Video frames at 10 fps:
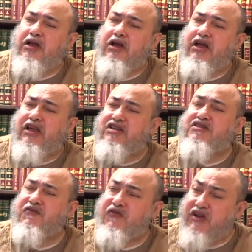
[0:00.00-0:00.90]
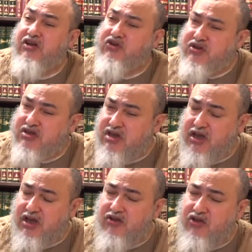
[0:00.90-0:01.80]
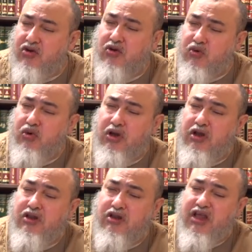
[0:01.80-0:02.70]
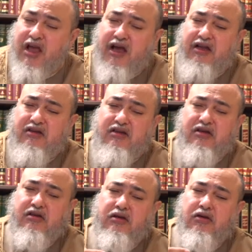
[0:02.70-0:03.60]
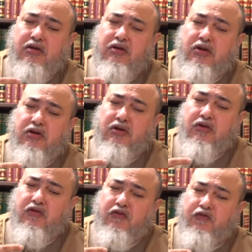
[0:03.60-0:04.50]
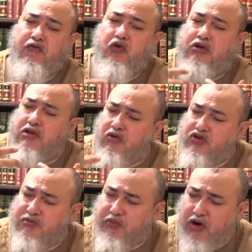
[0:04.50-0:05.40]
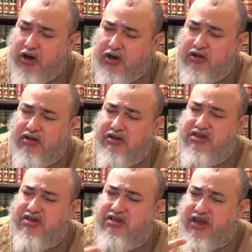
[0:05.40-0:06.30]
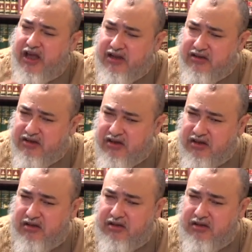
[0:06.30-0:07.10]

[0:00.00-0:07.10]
It is fair to say, though, that for the most part, Christianity